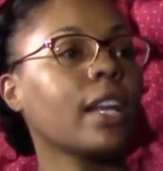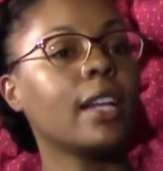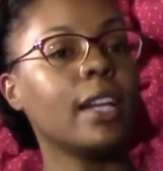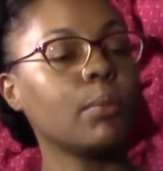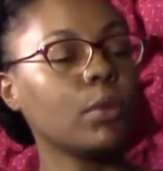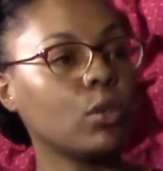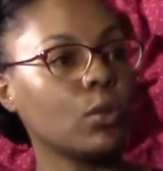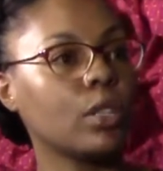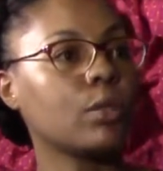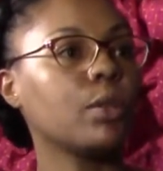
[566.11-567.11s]
let me do
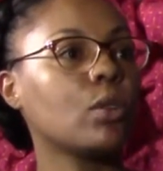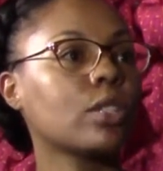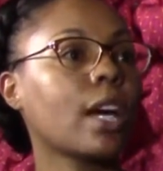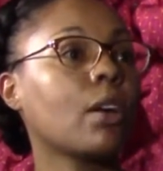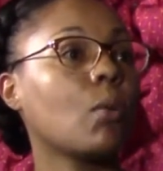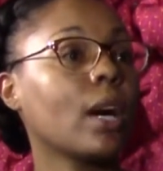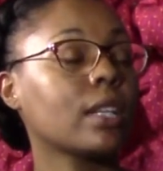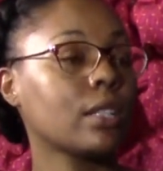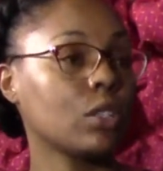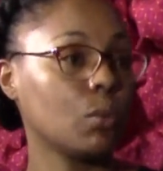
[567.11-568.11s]
this because I
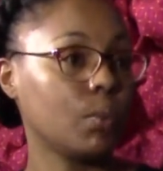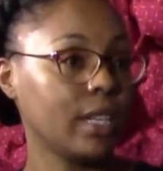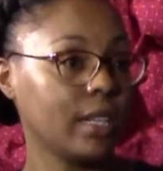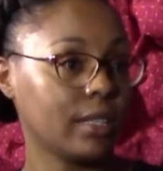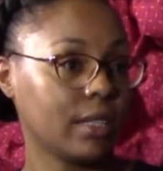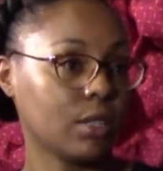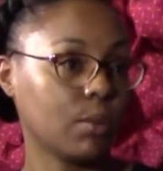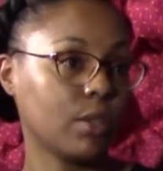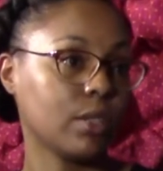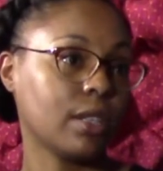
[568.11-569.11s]
want to please this
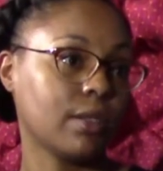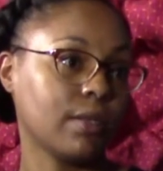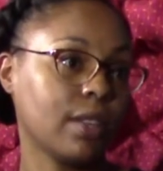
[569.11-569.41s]
person.